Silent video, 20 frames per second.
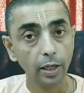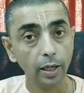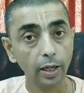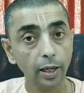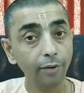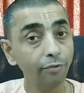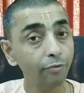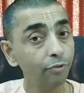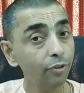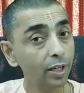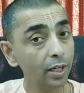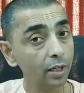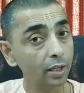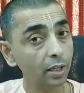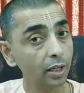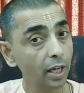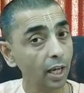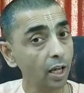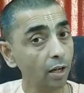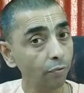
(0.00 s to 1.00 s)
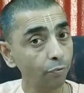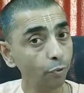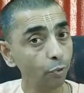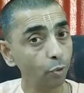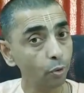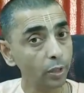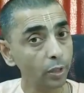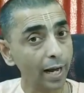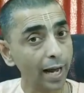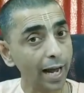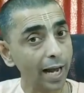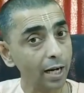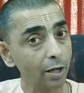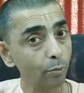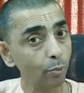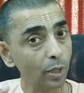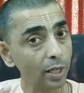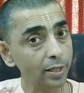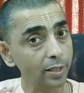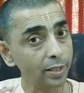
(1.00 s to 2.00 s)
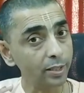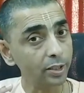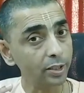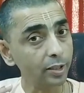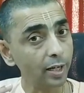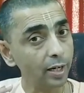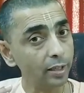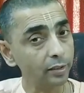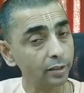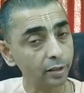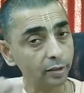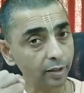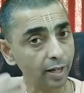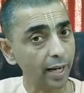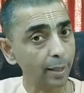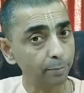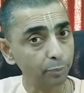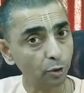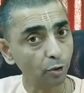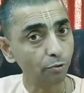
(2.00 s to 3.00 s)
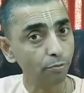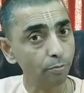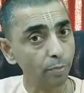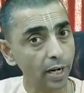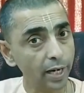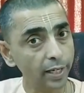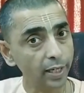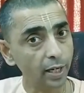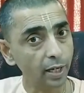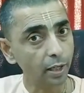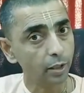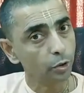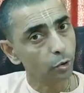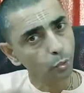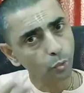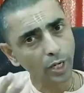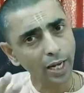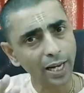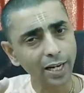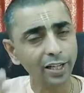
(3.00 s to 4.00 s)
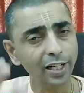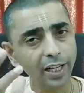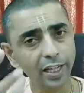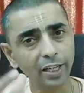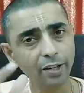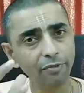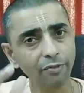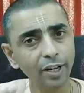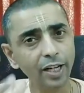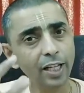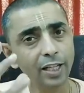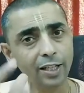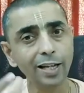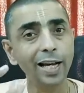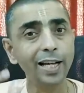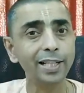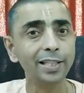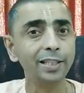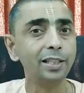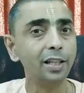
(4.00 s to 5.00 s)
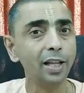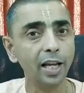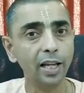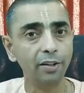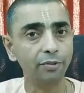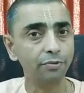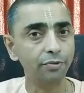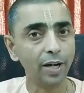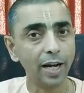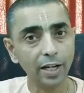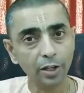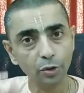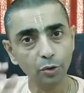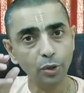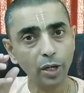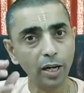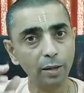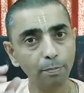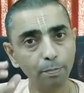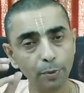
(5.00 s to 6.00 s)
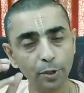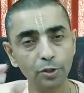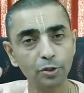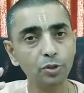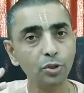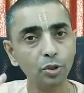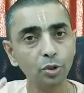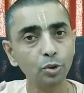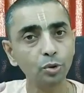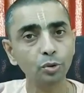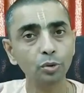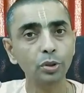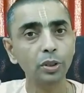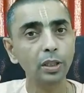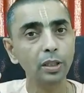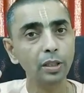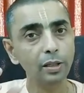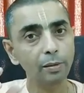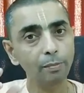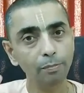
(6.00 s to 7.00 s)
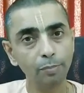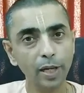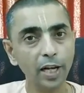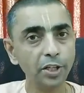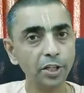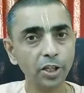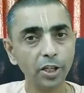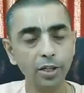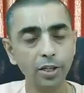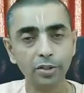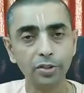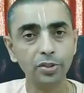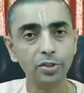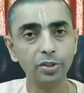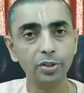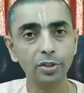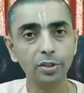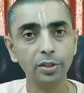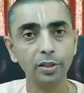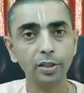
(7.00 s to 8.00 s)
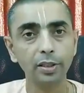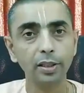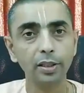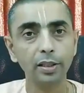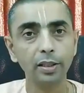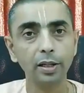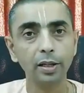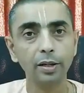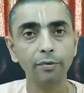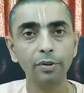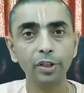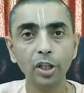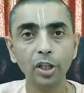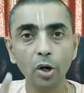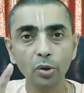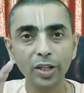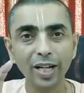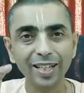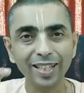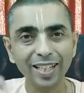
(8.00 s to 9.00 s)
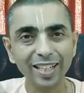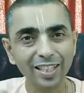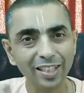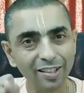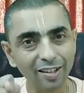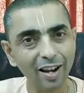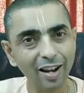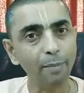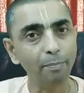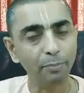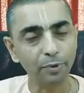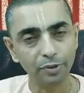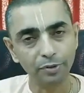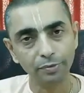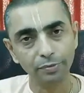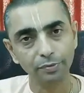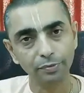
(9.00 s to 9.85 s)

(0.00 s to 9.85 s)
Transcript: If we are careful and we understand the traps of Maya, you can lead a very nice life and you can pursue pleasures without getting trapped.